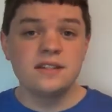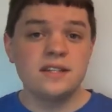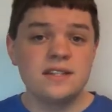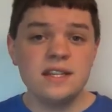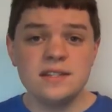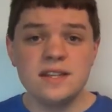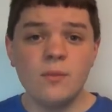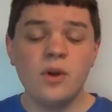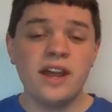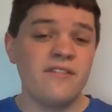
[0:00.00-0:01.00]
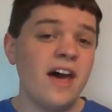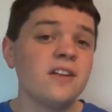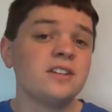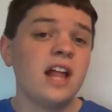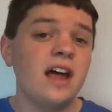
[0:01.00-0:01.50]
To see someone I've
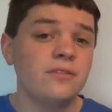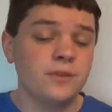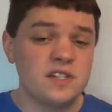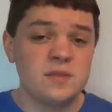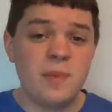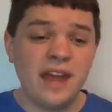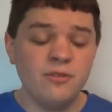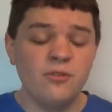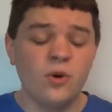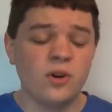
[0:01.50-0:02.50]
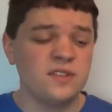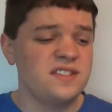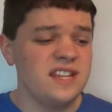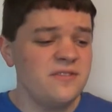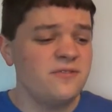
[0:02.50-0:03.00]
held a lot of respect for
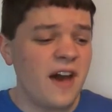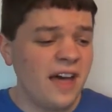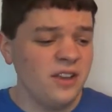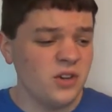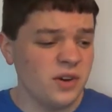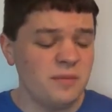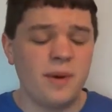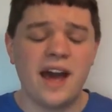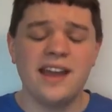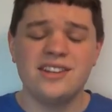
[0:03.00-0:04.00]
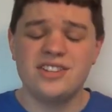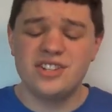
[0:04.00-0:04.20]
devalue it by